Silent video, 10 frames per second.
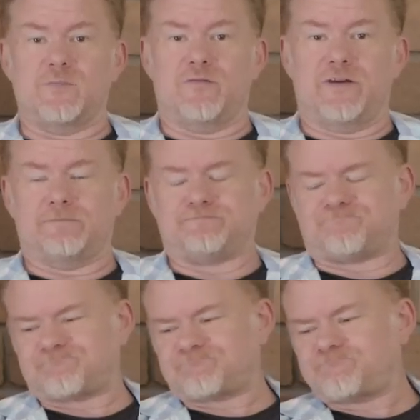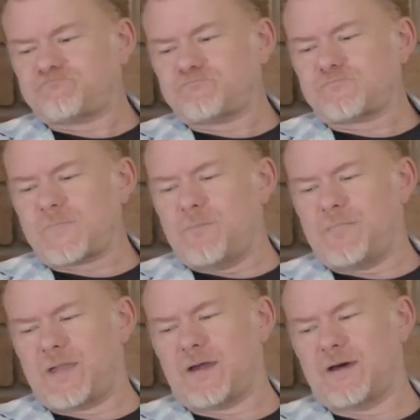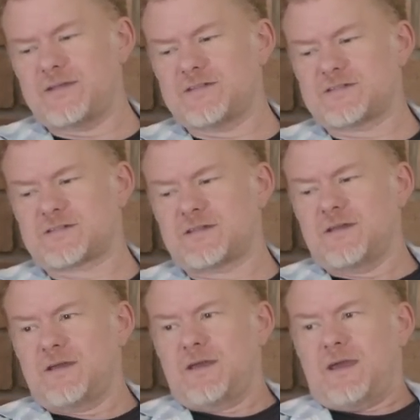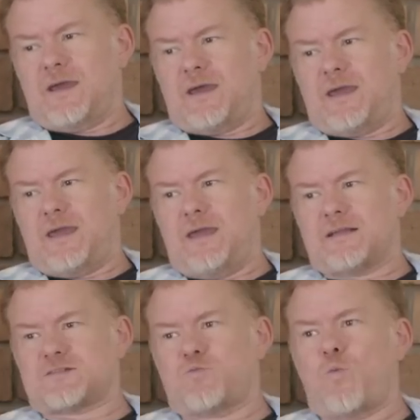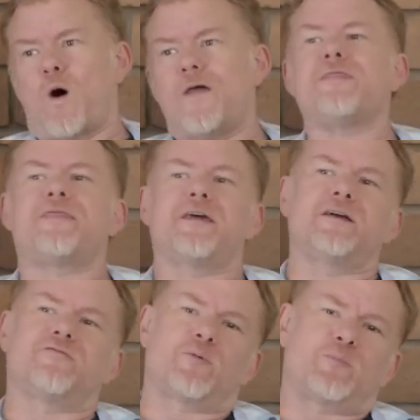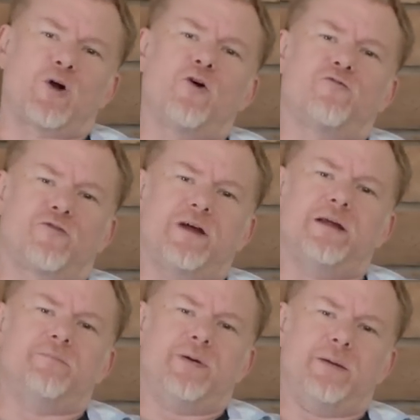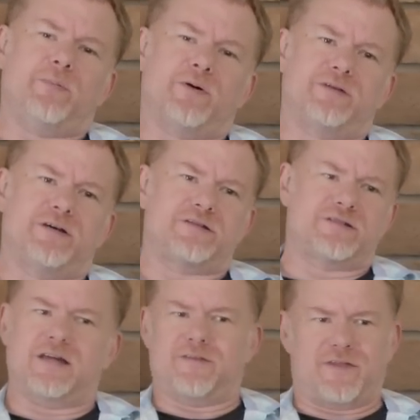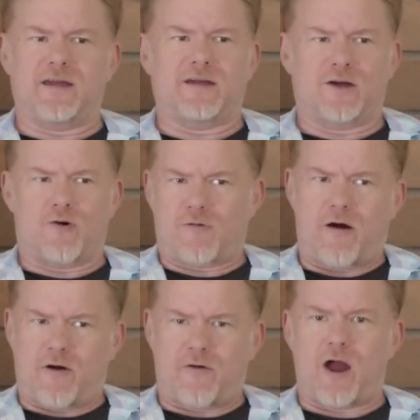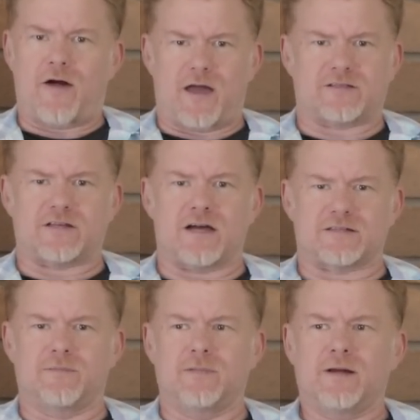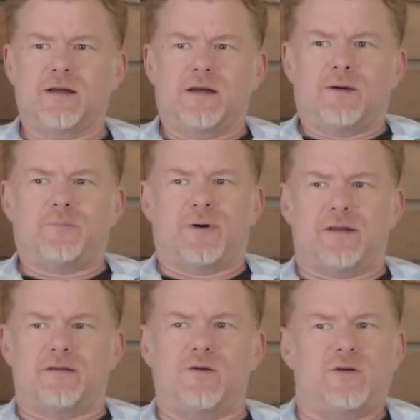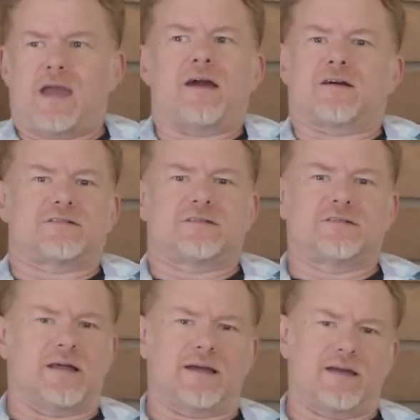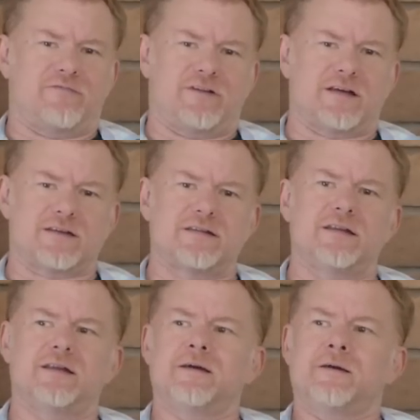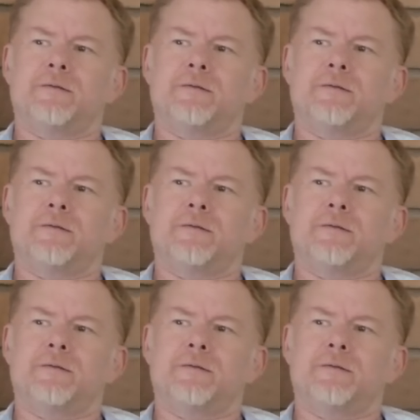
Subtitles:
movie. Because it's one thing for pro-freedom people to see a thing and go, rah, rah, rah, that's awesome, but who cares? Like, if it doesn't